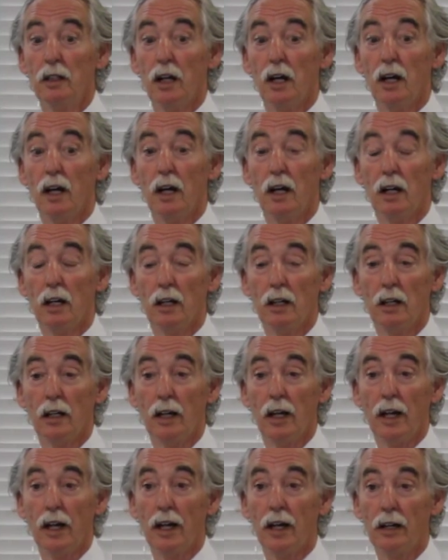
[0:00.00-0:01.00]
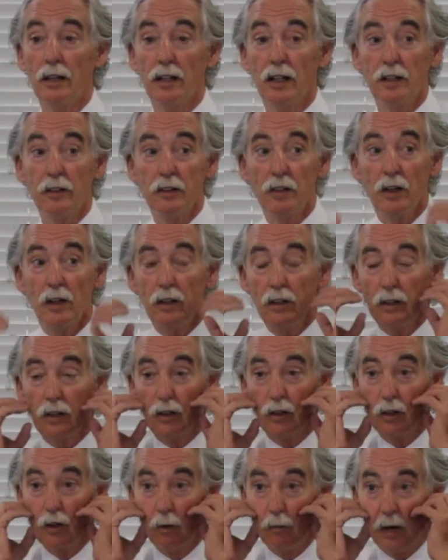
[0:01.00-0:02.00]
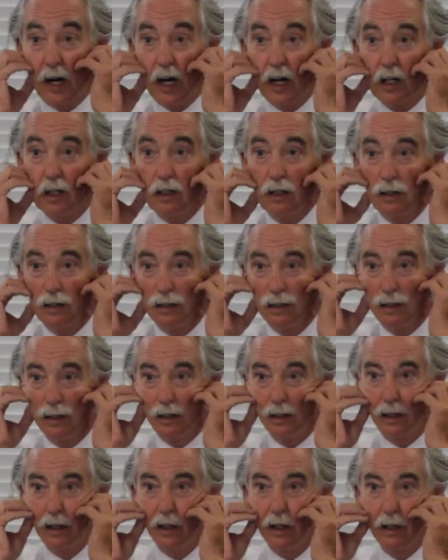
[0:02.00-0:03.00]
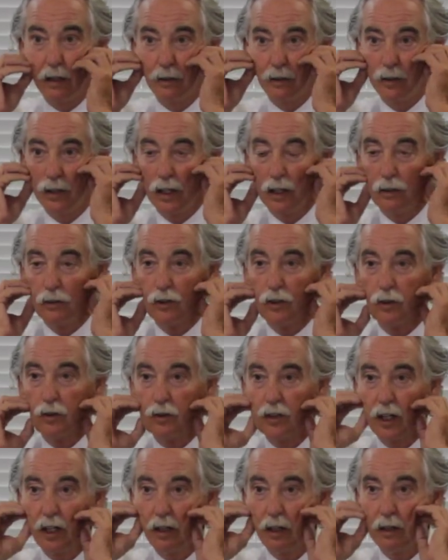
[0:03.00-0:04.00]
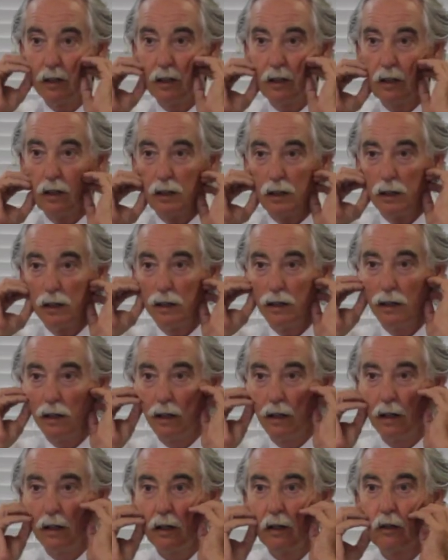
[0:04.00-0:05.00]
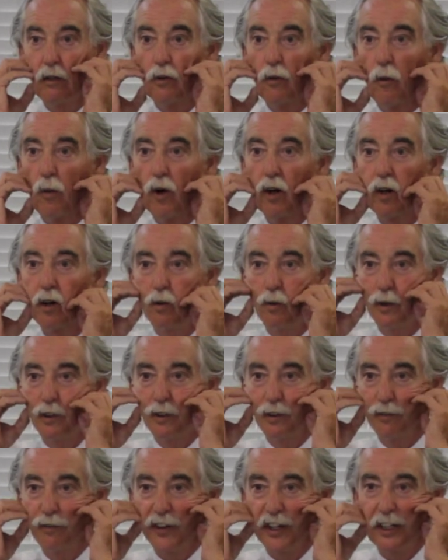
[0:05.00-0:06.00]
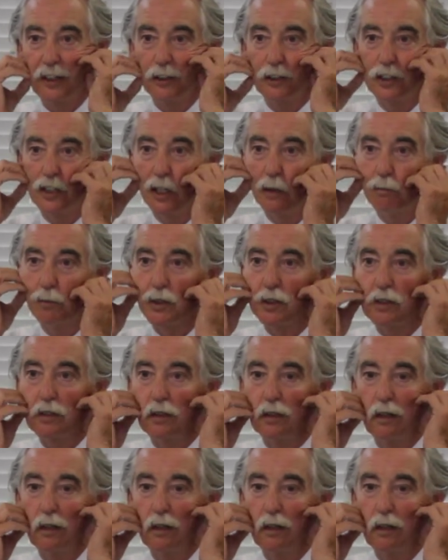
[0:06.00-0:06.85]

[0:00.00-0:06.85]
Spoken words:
And then you go back and do the work with your fingertips.